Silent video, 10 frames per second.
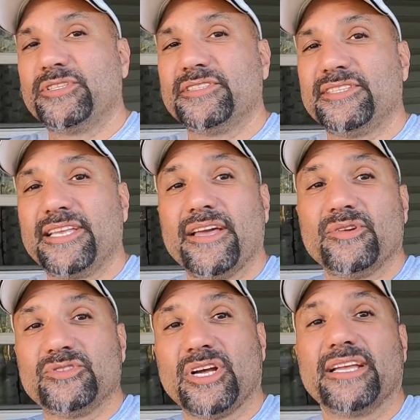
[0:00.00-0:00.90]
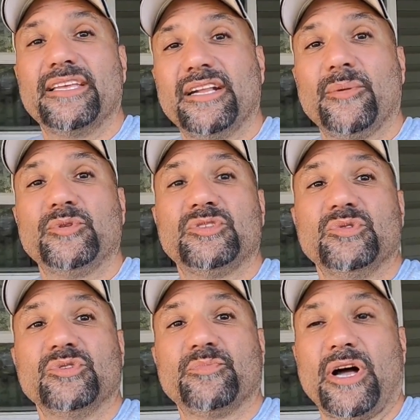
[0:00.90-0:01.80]
put this together, try and get it up as
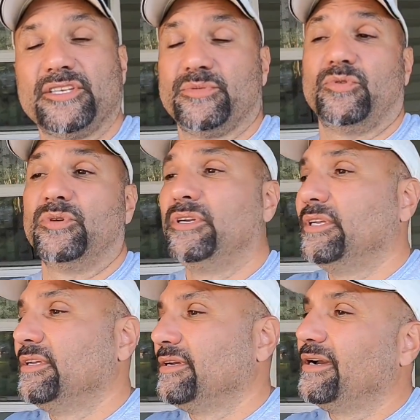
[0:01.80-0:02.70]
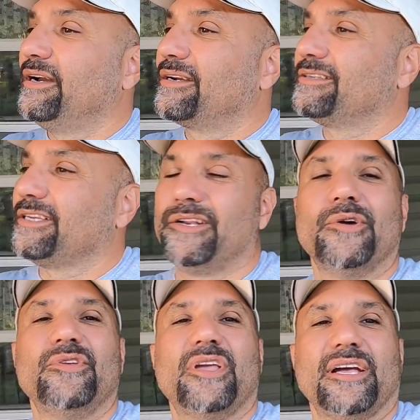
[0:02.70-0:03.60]
soon as possible, because I
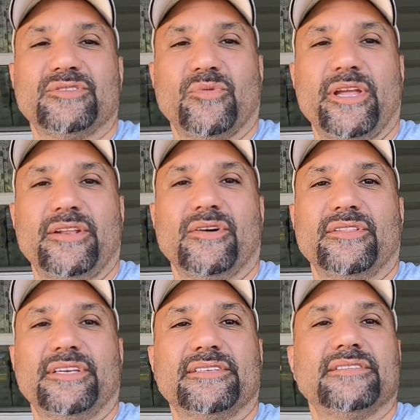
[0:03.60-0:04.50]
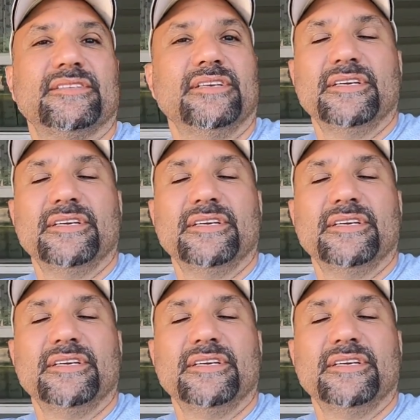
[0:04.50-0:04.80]
know you guys are waiting on this.